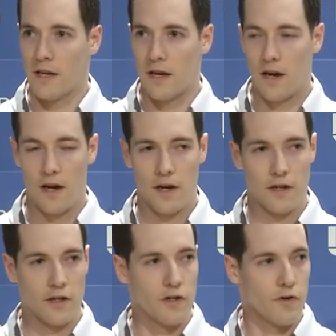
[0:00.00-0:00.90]

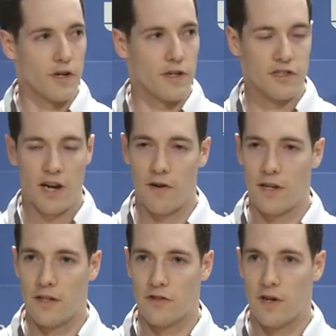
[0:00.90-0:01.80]

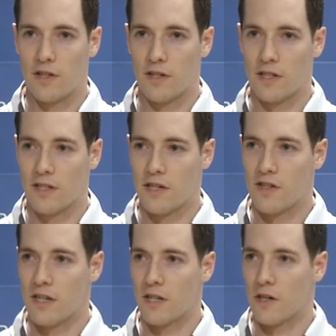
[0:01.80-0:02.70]
in strength and
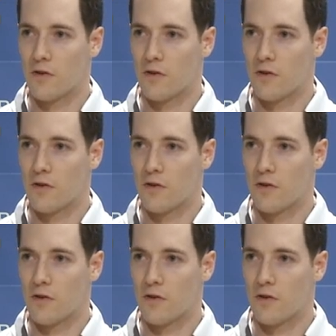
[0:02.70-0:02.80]
conditioning,